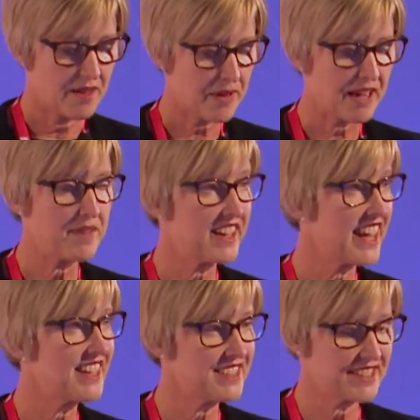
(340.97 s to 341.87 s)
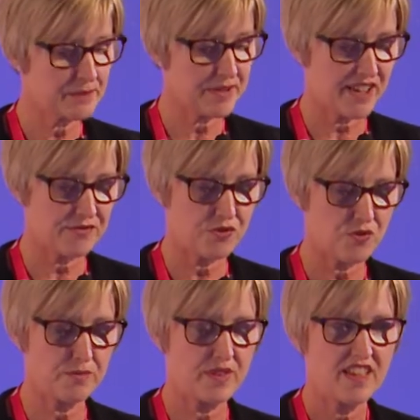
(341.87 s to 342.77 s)
Paymark has this
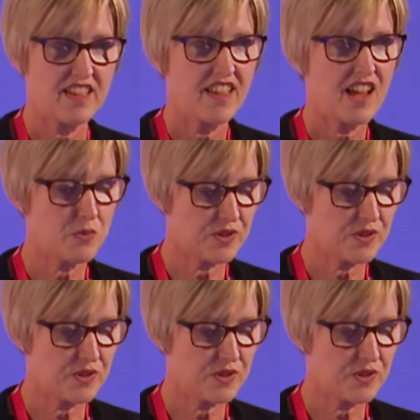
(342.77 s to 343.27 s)
platform, and